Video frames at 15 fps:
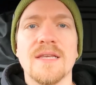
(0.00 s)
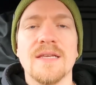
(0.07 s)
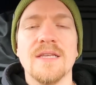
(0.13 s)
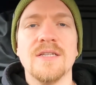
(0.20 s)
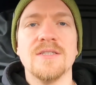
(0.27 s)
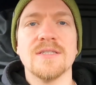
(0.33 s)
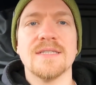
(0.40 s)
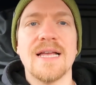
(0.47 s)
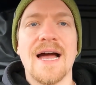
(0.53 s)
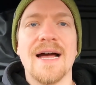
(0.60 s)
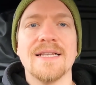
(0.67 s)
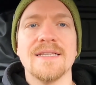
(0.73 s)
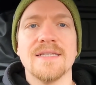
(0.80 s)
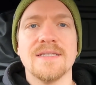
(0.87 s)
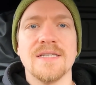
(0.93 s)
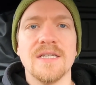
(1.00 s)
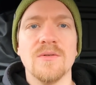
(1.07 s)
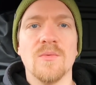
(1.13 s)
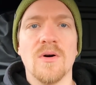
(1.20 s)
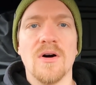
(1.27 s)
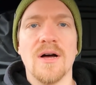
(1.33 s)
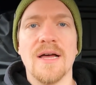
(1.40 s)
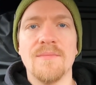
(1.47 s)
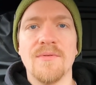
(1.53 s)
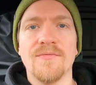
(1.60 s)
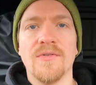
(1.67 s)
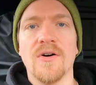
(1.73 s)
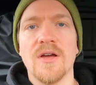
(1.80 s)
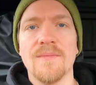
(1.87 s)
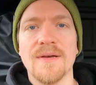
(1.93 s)
you just add to your water
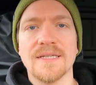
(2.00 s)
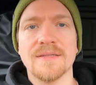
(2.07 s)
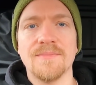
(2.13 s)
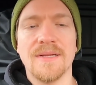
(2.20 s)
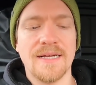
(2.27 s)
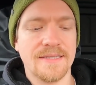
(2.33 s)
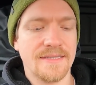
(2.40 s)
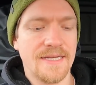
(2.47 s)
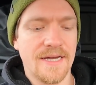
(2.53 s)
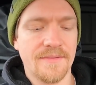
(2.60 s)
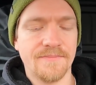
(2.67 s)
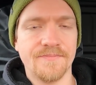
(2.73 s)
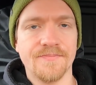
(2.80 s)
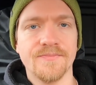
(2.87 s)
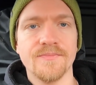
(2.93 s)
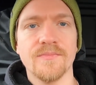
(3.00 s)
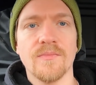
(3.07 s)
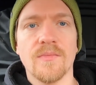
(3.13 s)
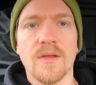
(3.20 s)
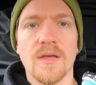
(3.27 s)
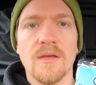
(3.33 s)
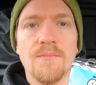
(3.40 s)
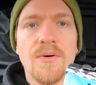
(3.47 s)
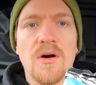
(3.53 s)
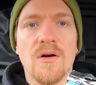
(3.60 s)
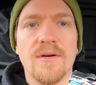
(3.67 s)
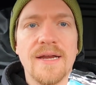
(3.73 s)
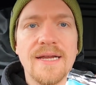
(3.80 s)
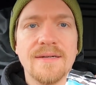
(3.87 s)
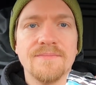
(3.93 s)
before you mix plaster. You
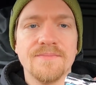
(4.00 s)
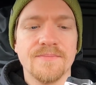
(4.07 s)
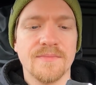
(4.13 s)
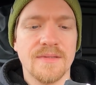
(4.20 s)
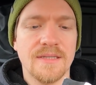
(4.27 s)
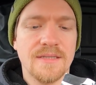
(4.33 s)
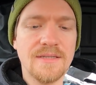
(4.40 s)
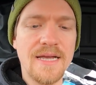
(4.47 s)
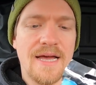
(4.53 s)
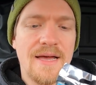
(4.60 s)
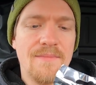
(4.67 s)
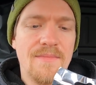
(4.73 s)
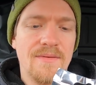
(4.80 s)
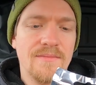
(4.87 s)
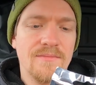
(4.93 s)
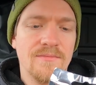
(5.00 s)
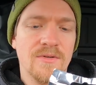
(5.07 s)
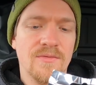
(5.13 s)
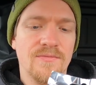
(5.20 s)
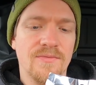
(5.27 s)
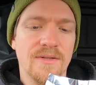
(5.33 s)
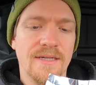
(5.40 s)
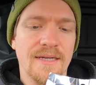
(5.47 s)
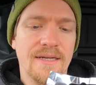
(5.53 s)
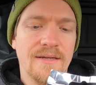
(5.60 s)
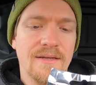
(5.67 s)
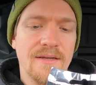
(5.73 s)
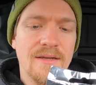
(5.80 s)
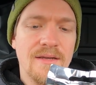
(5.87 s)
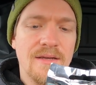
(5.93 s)
pour it in. It's
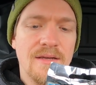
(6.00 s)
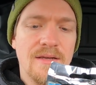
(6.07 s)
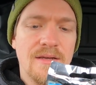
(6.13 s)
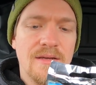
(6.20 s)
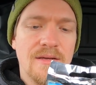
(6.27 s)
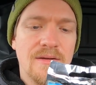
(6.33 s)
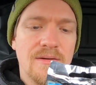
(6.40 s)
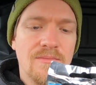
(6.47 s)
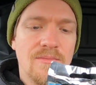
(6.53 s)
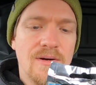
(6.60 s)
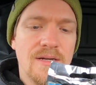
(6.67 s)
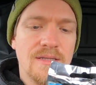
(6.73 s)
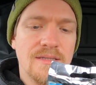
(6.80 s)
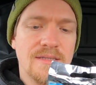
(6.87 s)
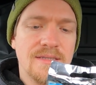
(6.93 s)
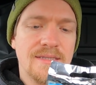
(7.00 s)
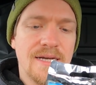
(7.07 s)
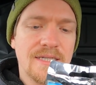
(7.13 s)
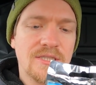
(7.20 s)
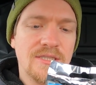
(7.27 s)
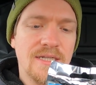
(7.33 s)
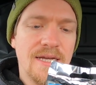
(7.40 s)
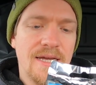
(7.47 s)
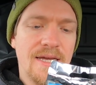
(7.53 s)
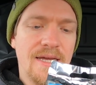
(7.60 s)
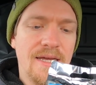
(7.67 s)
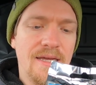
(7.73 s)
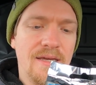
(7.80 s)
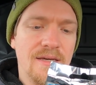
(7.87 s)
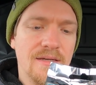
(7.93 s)
roughly 1
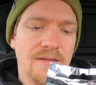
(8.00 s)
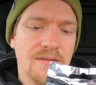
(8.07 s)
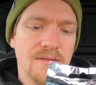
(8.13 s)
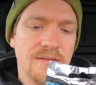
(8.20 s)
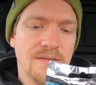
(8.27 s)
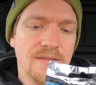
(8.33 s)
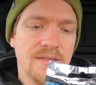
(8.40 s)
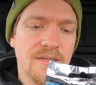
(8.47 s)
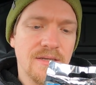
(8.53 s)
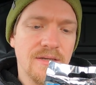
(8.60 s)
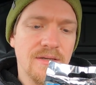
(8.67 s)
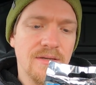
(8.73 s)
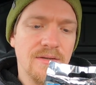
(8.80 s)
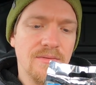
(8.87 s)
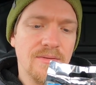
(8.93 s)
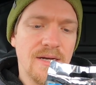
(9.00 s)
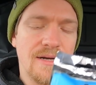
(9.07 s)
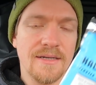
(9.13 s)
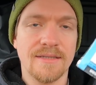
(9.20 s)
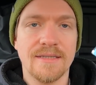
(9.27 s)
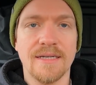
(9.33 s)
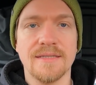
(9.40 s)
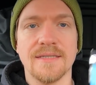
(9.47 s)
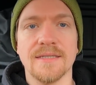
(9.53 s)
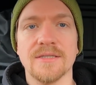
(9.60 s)
sachet to, it says the